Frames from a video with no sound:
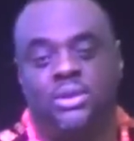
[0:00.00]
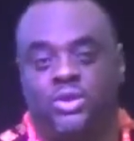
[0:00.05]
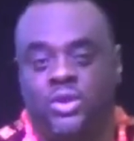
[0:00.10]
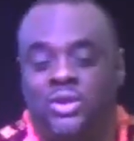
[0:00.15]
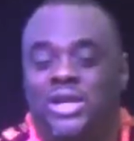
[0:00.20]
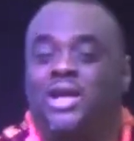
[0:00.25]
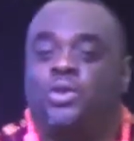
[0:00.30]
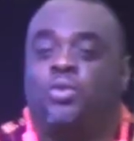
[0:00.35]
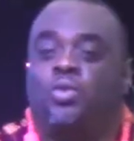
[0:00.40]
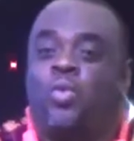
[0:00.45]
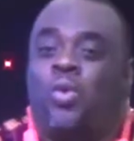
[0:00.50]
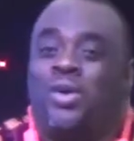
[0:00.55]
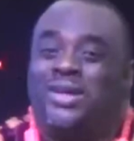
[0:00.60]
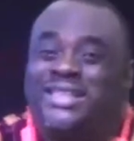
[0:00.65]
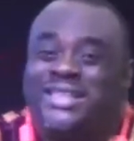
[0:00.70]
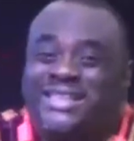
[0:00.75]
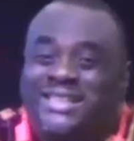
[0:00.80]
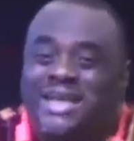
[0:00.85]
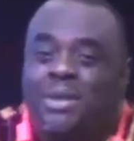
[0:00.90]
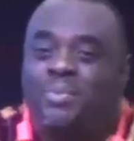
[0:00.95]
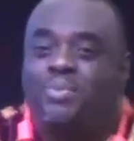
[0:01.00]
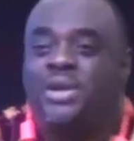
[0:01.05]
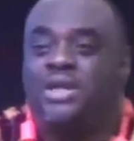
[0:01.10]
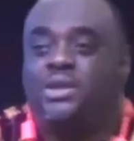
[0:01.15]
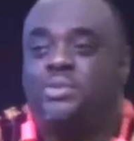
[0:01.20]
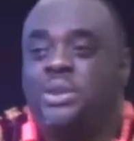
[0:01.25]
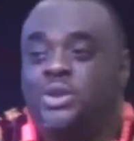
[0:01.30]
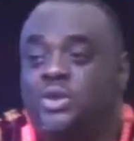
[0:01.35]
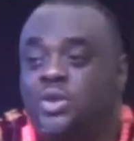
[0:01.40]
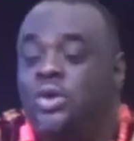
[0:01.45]
So that was
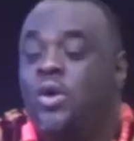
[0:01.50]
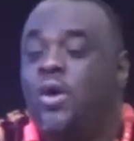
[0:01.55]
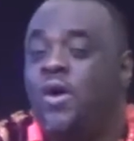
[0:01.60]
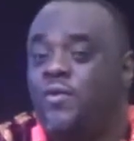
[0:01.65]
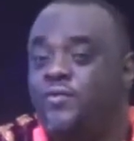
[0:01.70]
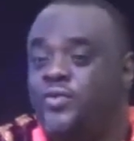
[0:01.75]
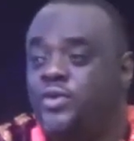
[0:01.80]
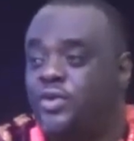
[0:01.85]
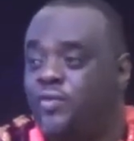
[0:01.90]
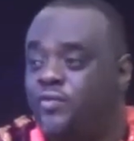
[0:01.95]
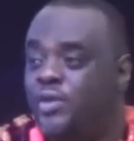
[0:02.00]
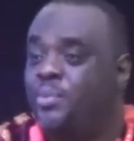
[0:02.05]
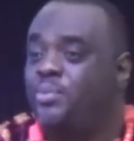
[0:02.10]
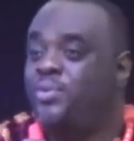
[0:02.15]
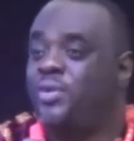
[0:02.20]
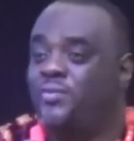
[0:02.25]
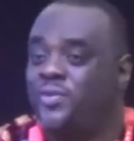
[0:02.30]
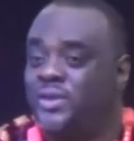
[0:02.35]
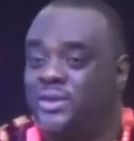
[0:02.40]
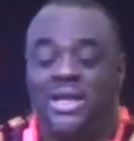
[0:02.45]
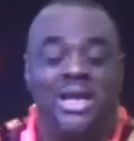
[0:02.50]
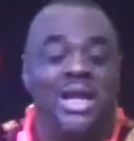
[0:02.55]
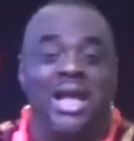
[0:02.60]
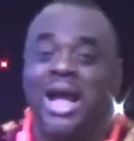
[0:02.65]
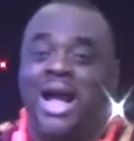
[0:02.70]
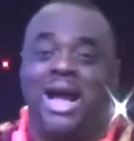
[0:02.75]
separate me into the office of a prophet.